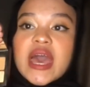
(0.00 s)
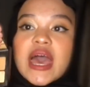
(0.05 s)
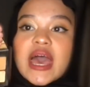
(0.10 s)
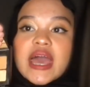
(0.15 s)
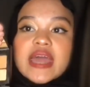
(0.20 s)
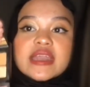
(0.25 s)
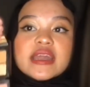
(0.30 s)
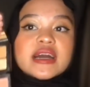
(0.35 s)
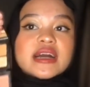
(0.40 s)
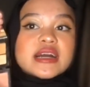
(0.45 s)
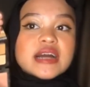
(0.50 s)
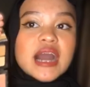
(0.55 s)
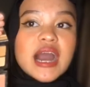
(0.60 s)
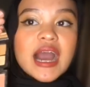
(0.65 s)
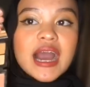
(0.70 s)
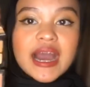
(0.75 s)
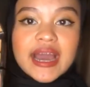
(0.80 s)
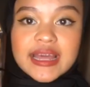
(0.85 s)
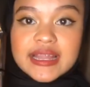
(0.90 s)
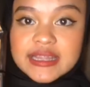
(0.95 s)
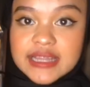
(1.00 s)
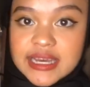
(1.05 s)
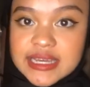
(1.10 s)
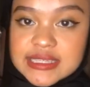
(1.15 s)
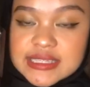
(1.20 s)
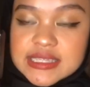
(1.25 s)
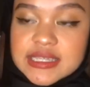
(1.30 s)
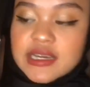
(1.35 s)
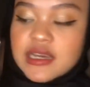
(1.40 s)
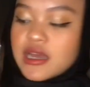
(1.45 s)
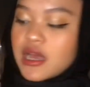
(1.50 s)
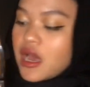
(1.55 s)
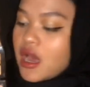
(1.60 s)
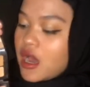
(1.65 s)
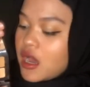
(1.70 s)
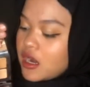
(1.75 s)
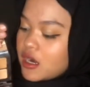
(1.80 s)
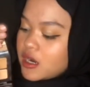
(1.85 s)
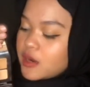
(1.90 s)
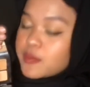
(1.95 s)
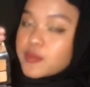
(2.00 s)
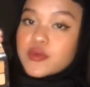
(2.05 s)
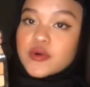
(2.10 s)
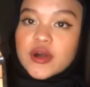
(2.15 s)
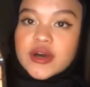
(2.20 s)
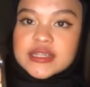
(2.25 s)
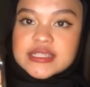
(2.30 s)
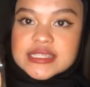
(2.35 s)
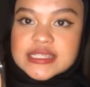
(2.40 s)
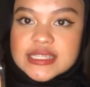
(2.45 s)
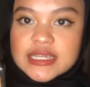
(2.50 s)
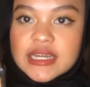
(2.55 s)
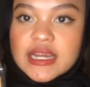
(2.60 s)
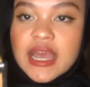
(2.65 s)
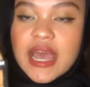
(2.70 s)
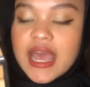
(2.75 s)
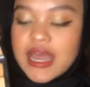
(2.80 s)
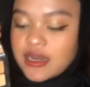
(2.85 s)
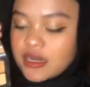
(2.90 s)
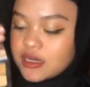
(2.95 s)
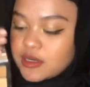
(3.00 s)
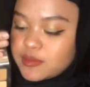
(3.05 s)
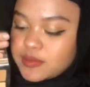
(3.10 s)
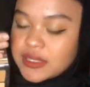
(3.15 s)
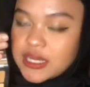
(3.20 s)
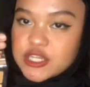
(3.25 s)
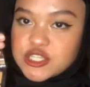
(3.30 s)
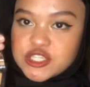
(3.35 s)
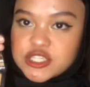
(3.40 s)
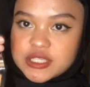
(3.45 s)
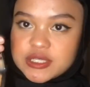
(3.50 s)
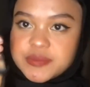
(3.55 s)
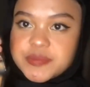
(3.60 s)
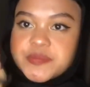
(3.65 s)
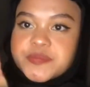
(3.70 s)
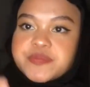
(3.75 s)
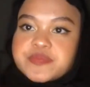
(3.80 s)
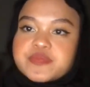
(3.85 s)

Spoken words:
and a highlighter, a bronzer and a blusher.